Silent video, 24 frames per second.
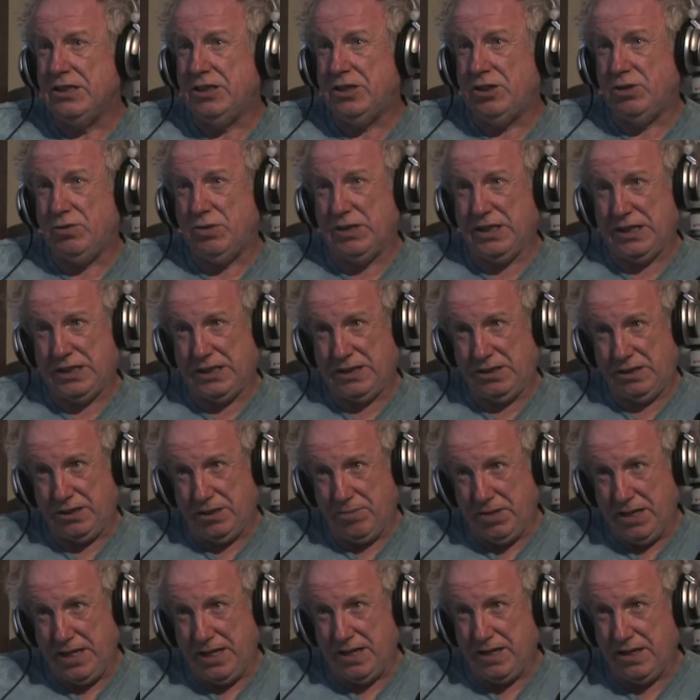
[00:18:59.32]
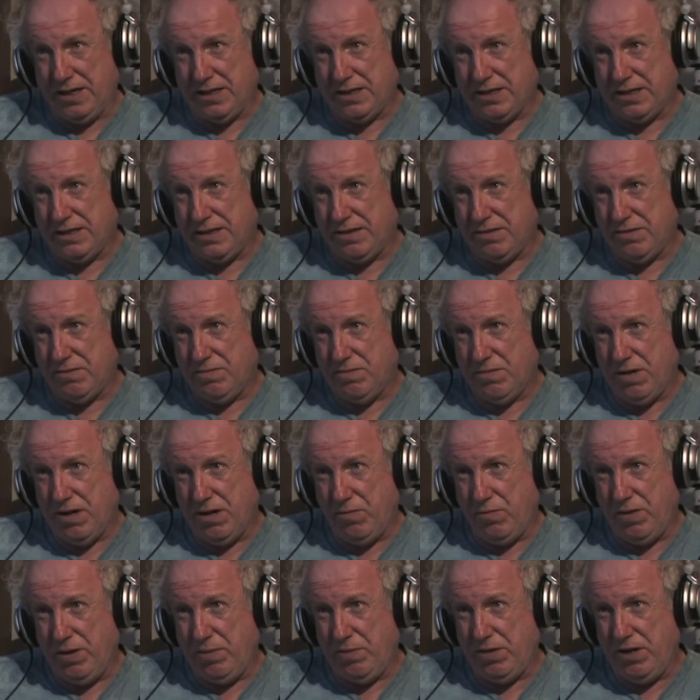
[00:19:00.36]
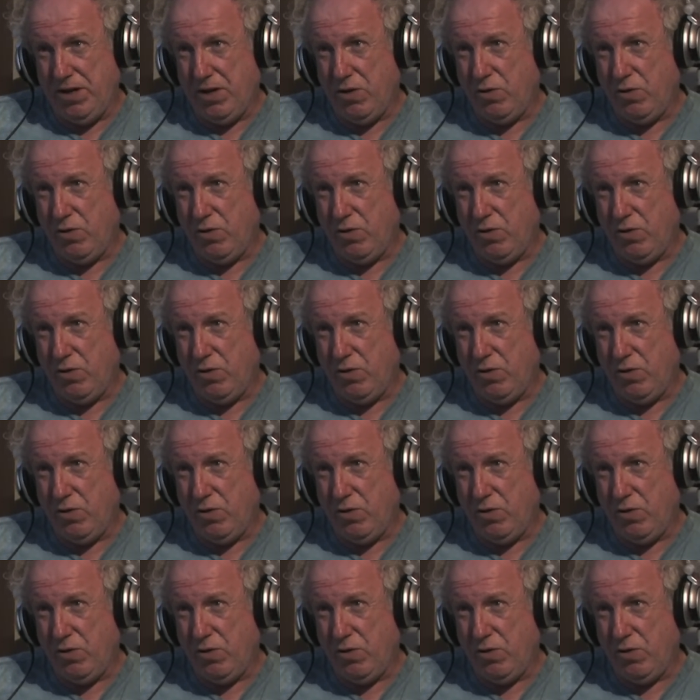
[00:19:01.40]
to exterminate us. We would